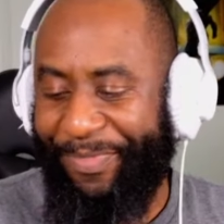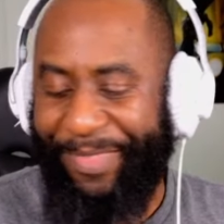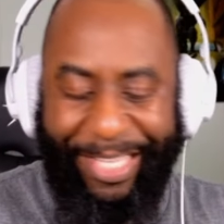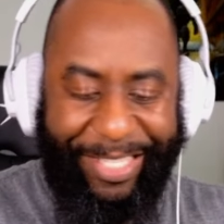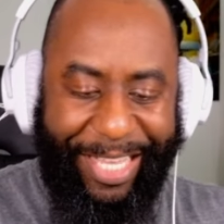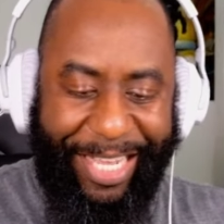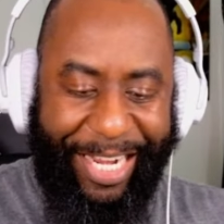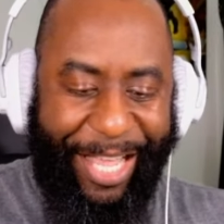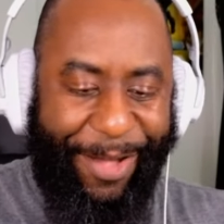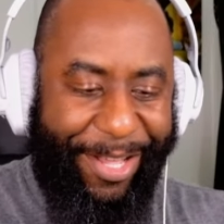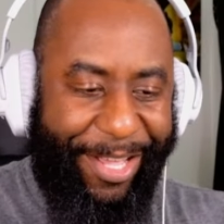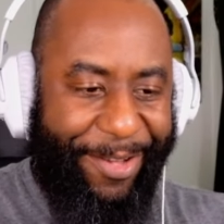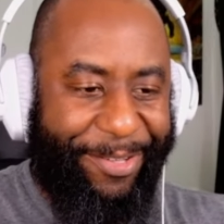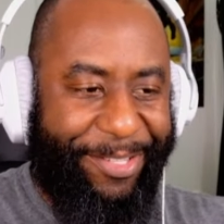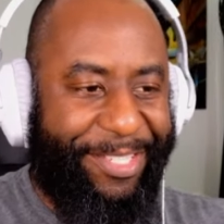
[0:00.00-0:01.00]
That's kind of how it
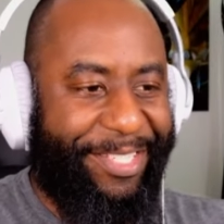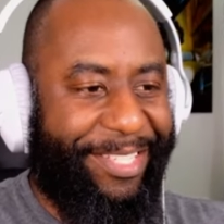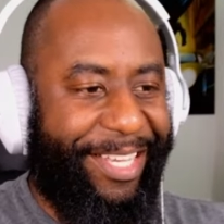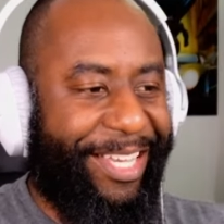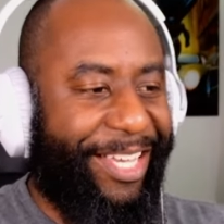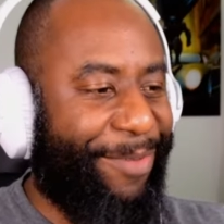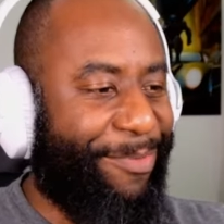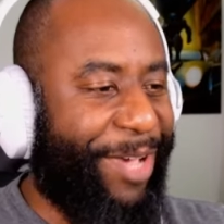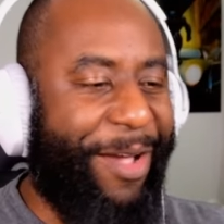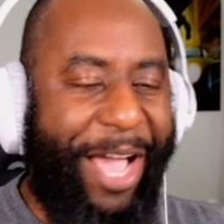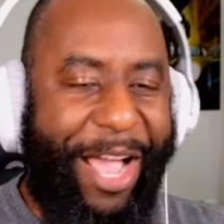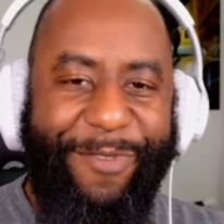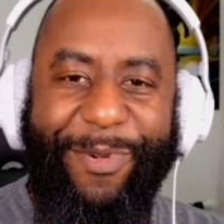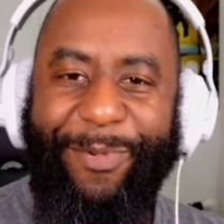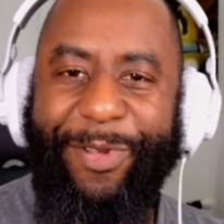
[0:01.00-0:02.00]
goes. Uh, but I, I
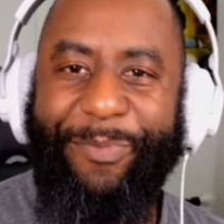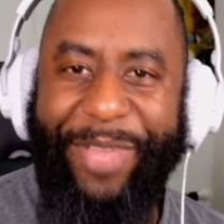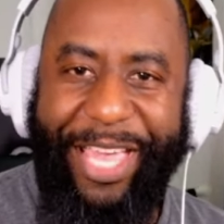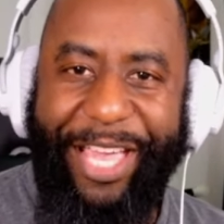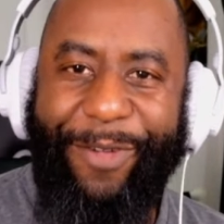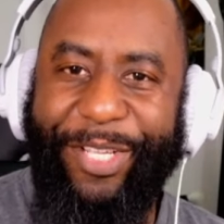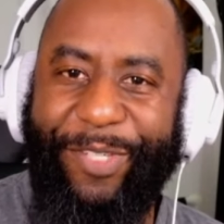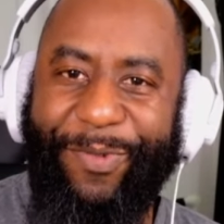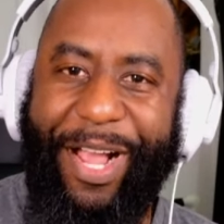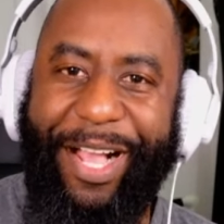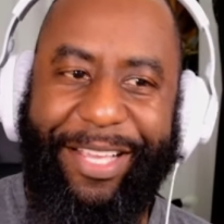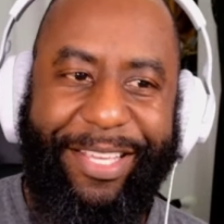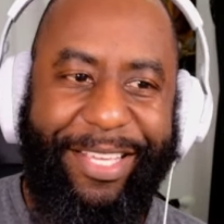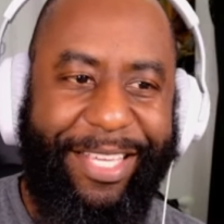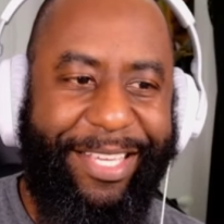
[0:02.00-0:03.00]
remember being Chris
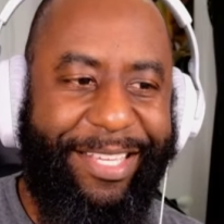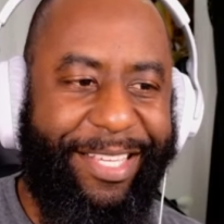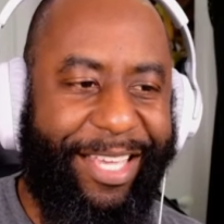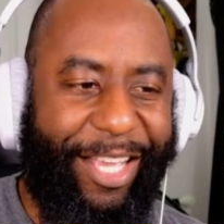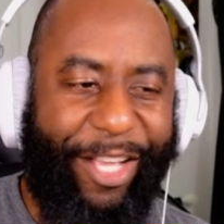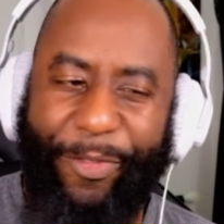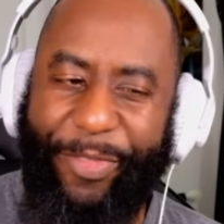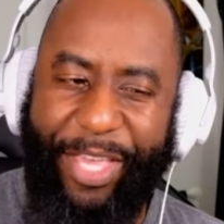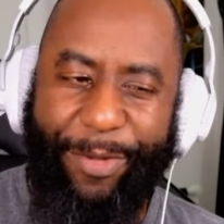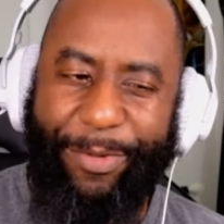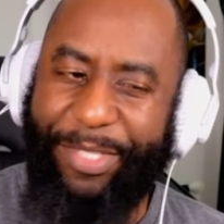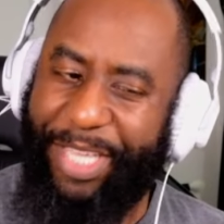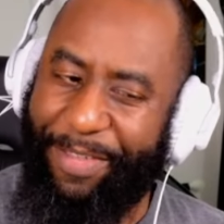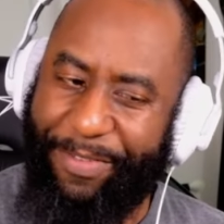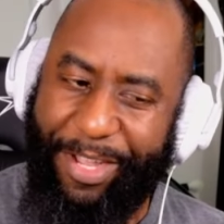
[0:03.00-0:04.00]
Rock. I don't think it was
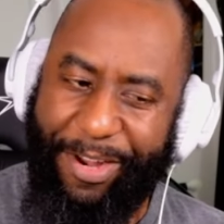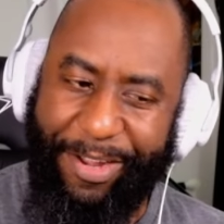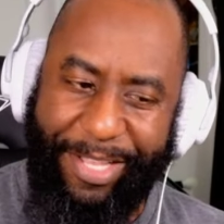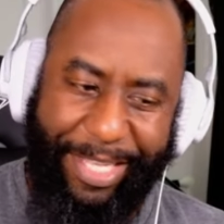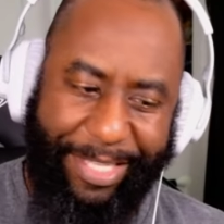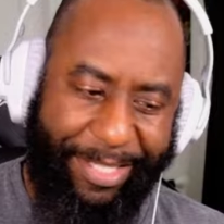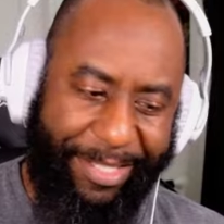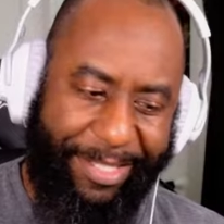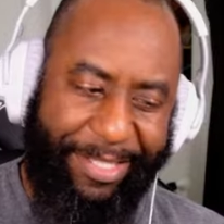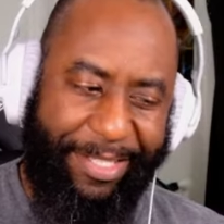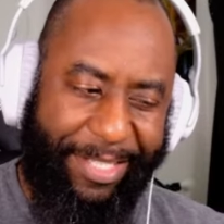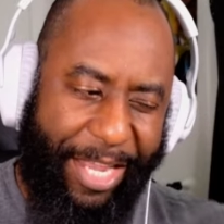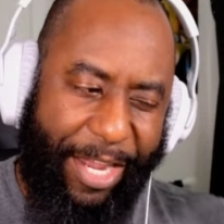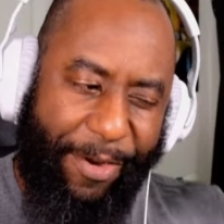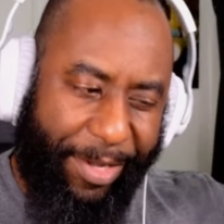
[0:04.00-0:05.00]
Kevin Hart
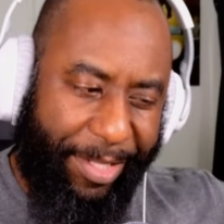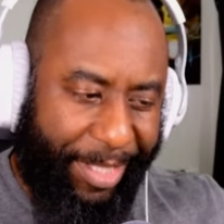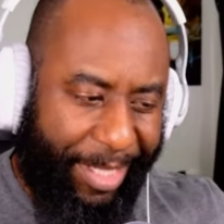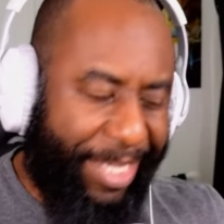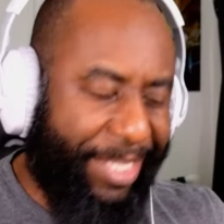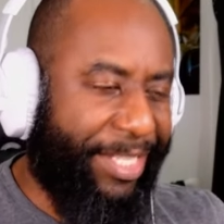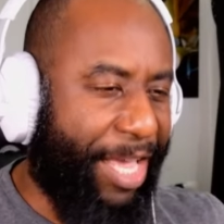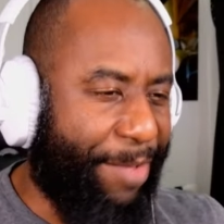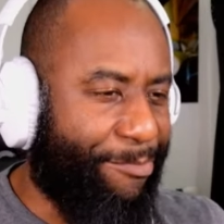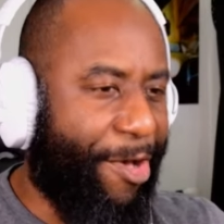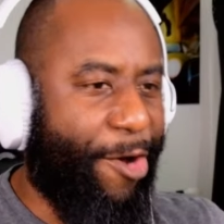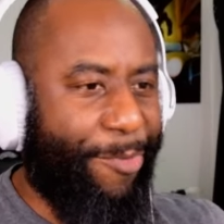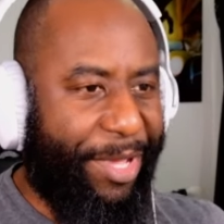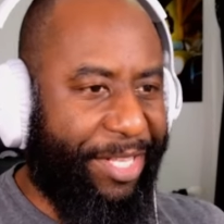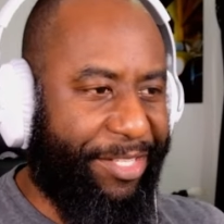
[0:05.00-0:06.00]
necessarily. He's had
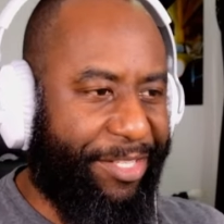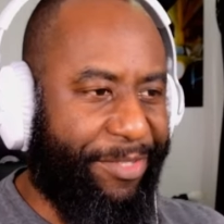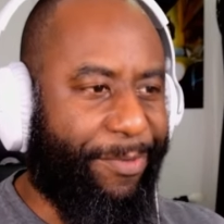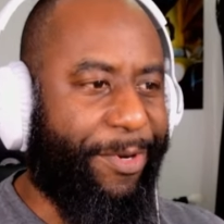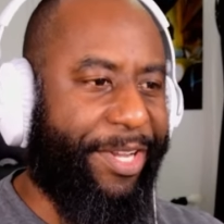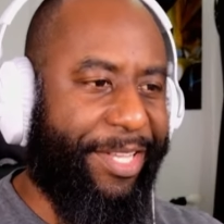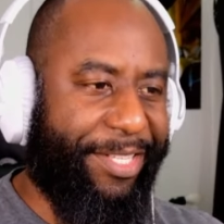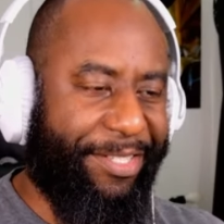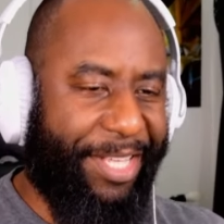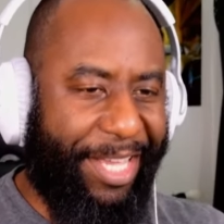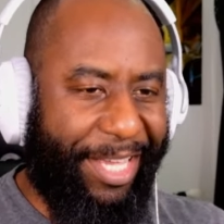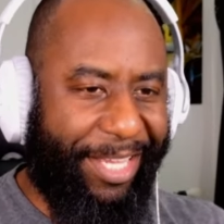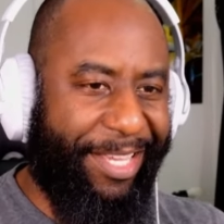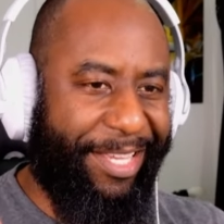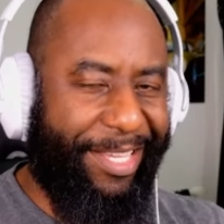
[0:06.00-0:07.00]
moments where he's
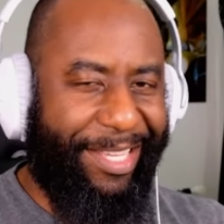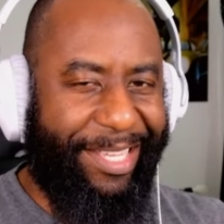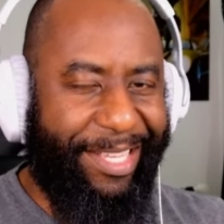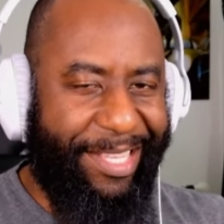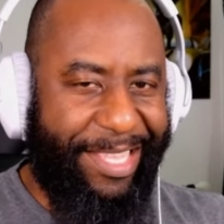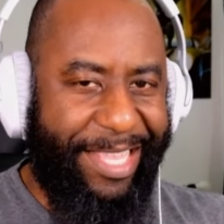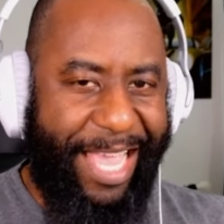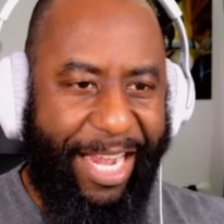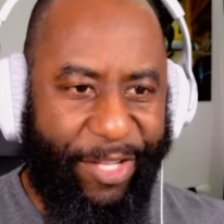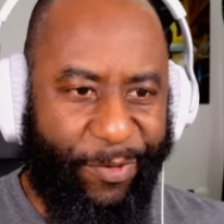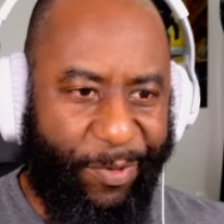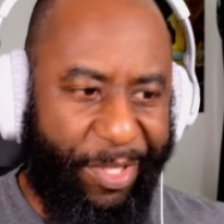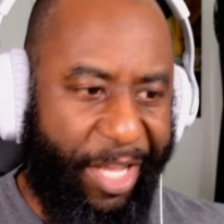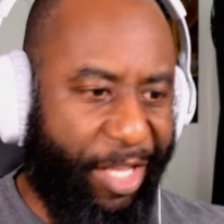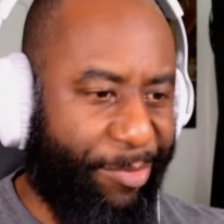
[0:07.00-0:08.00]
like not as
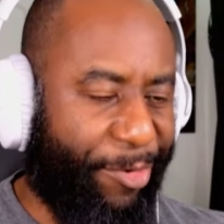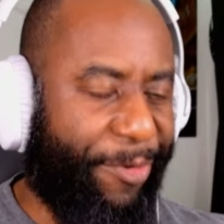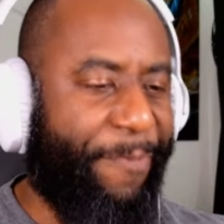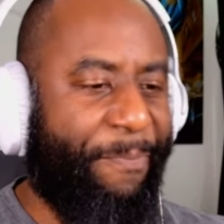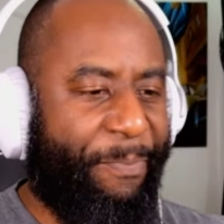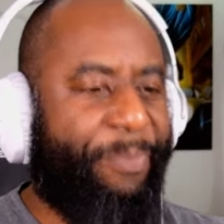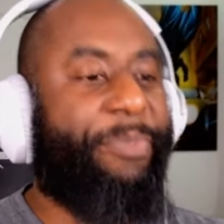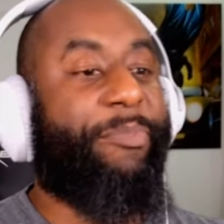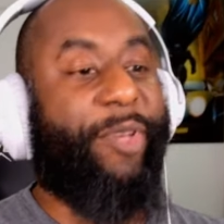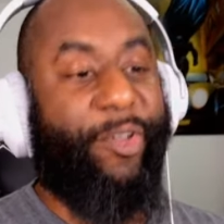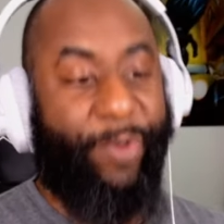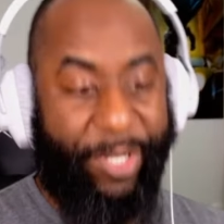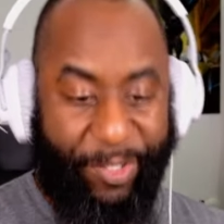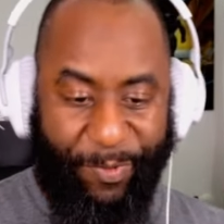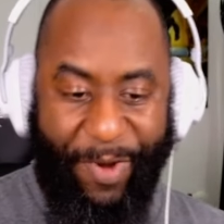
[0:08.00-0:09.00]
relatable. But
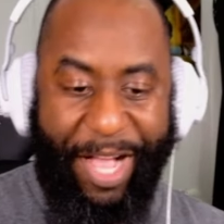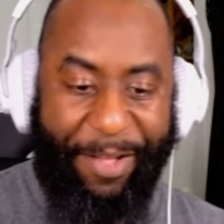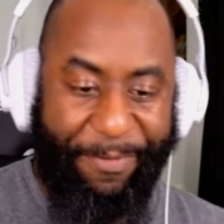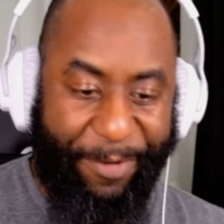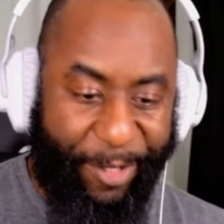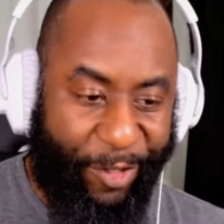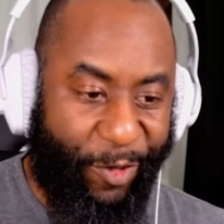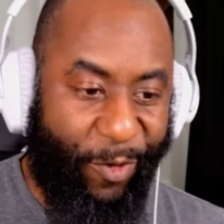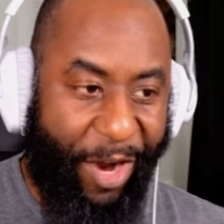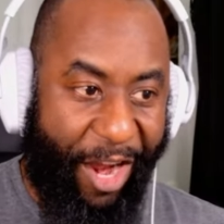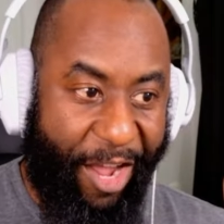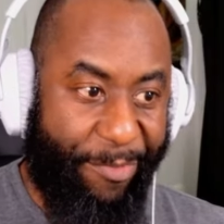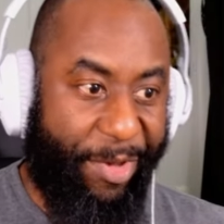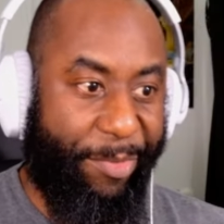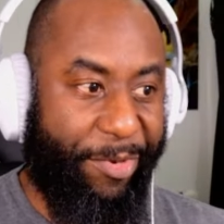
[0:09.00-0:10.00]
Chris Rock for sure I
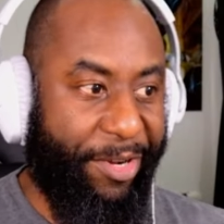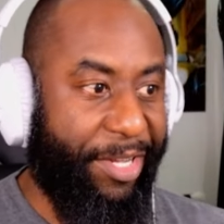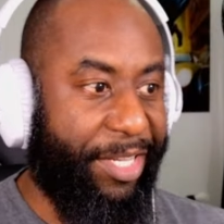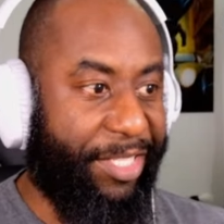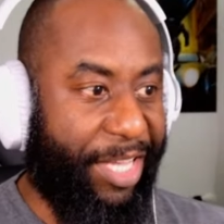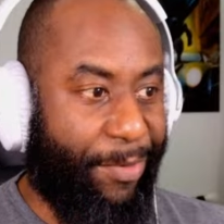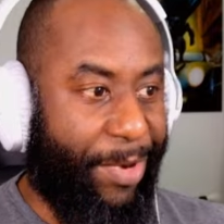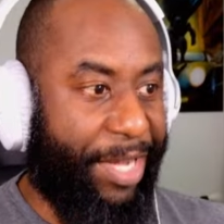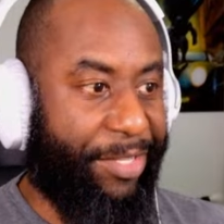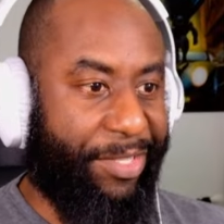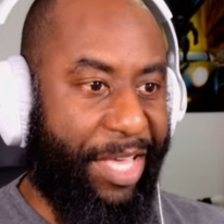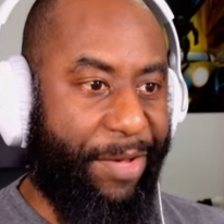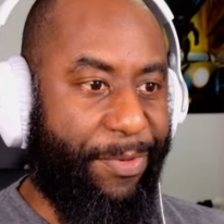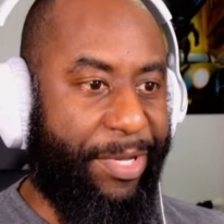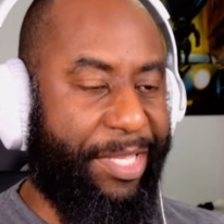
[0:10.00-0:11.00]
remember because I watched
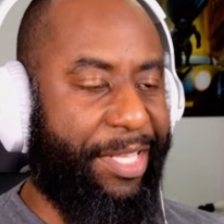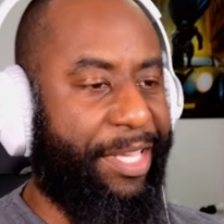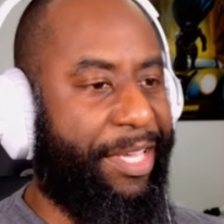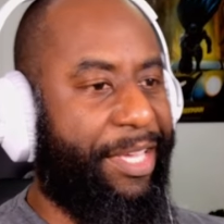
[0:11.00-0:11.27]
that one.